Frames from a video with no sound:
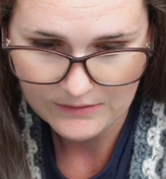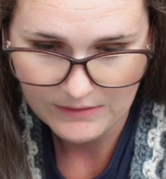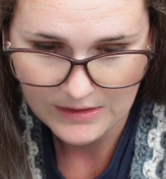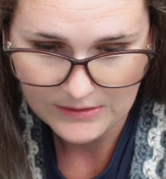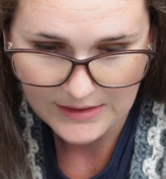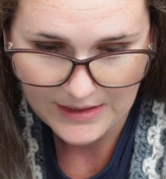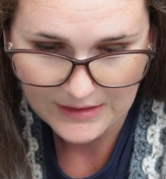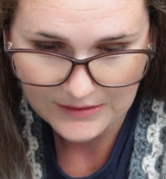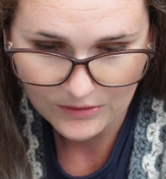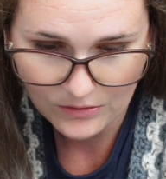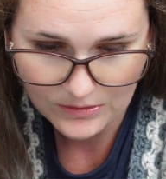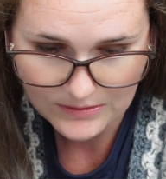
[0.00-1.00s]
range. And it
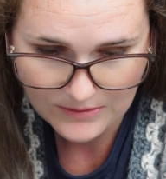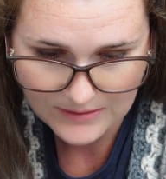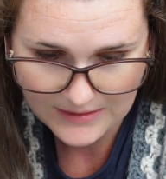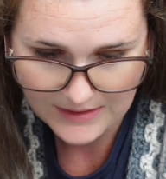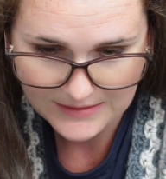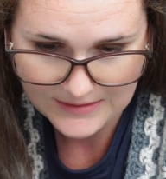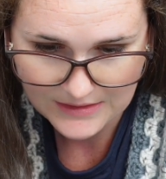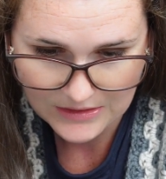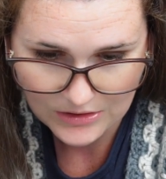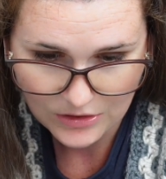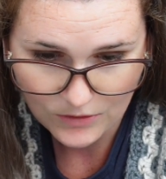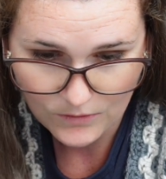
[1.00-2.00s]
also says
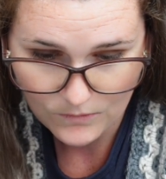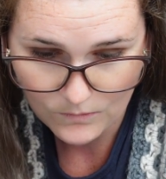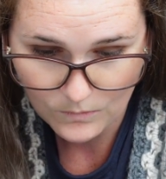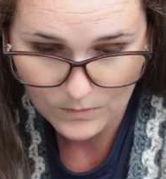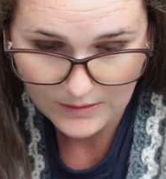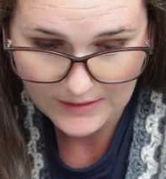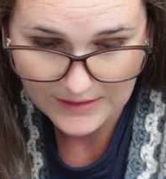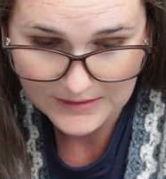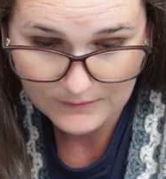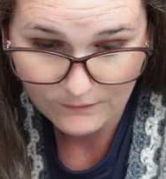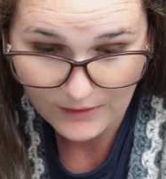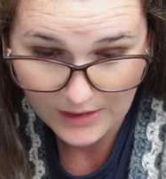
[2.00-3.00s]
it is
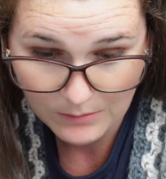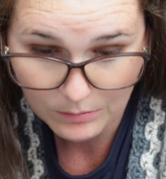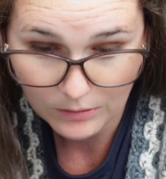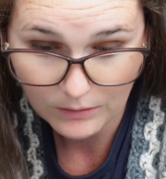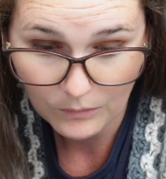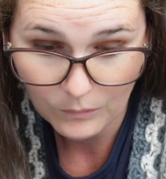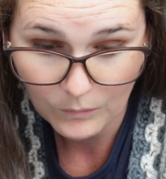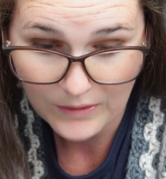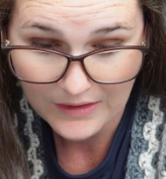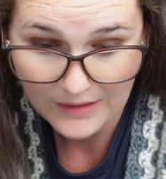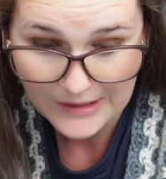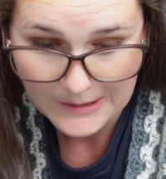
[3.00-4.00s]
available
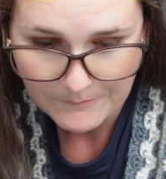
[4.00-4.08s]
with